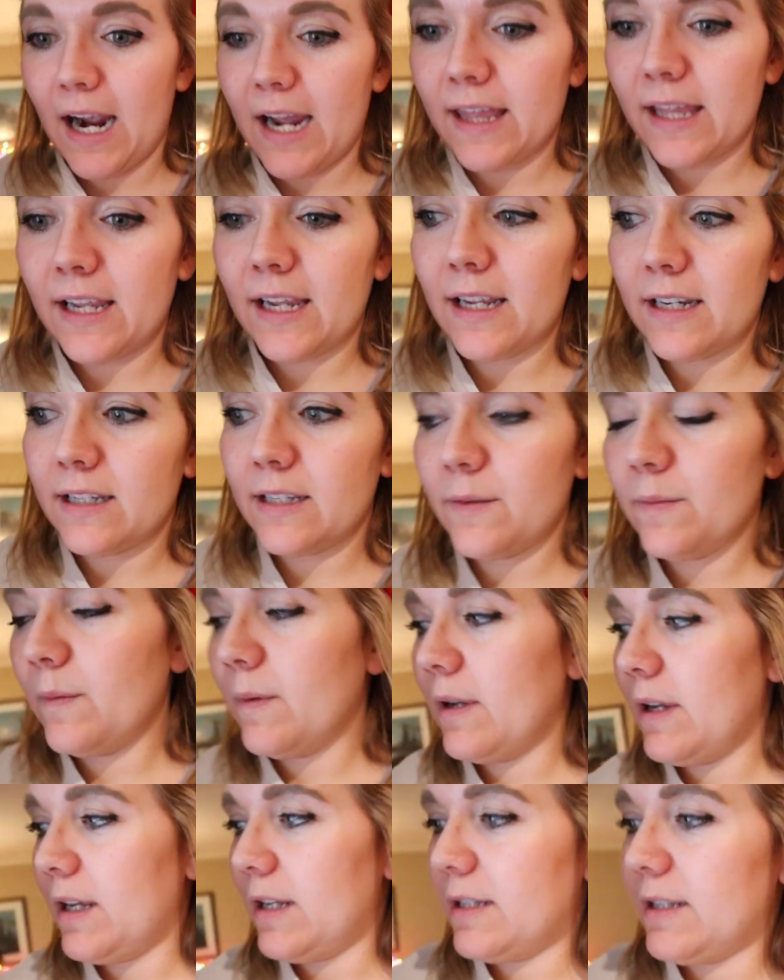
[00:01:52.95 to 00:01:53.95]
I think
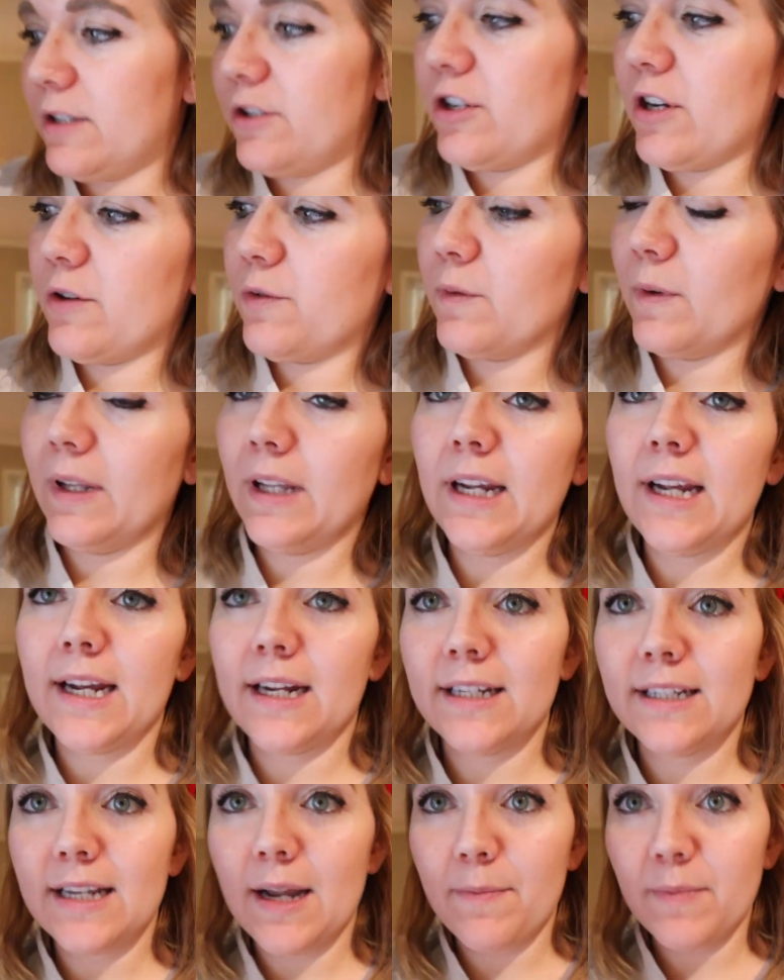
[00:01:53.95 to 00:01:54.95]
it's it's
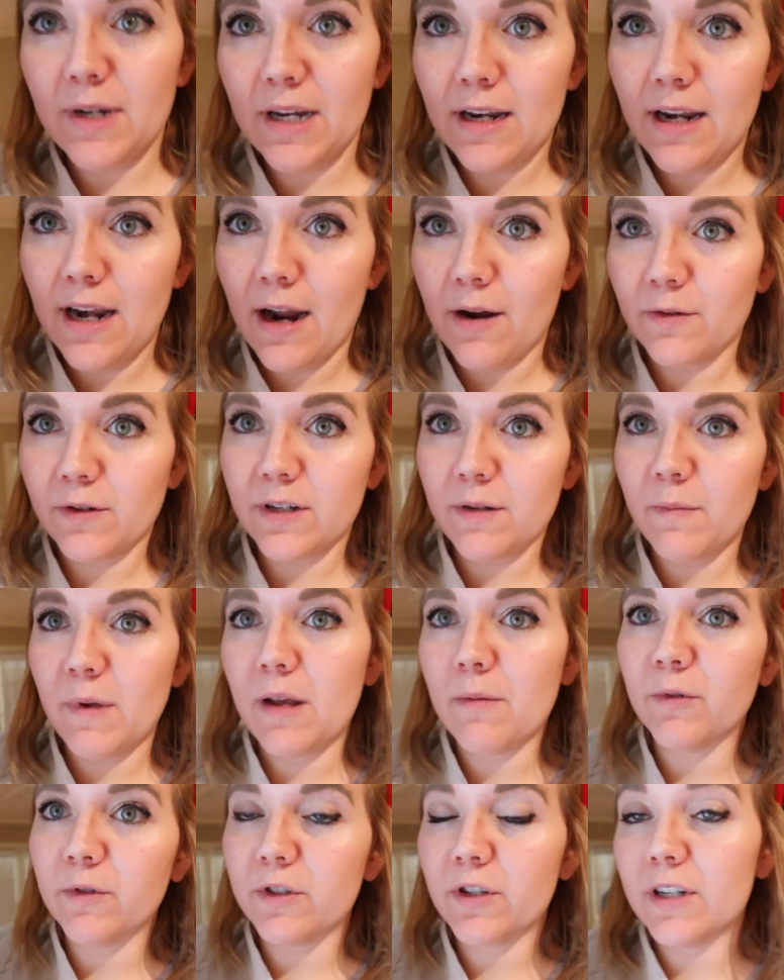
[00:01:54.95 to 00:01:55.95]
generally accepted now to
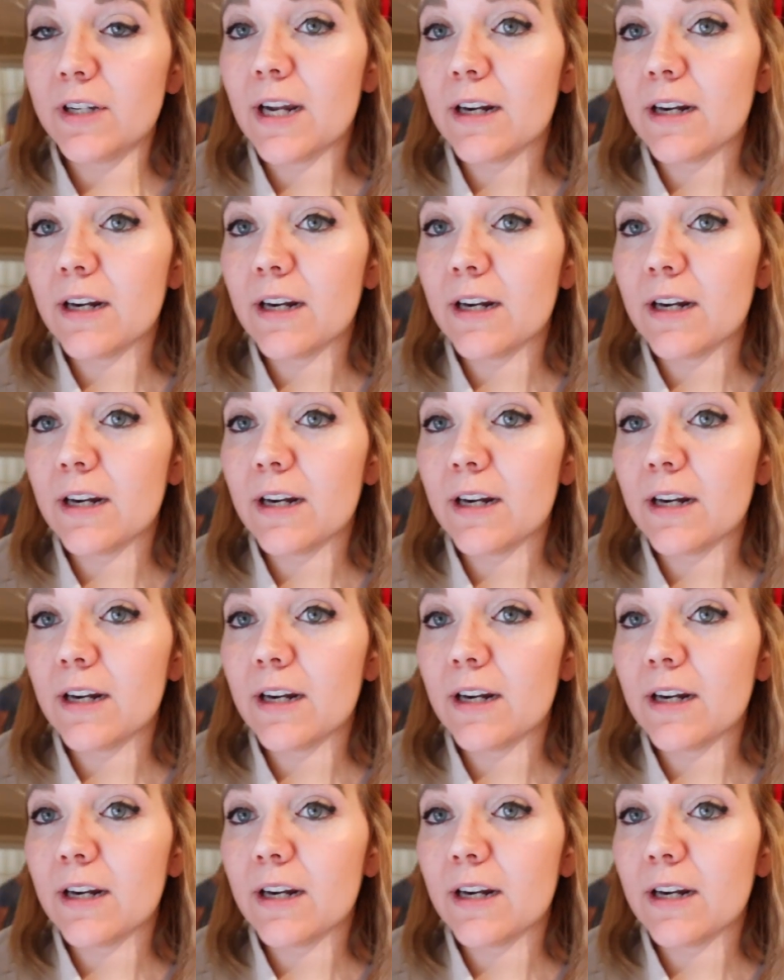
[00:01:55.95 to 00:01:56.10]
be able to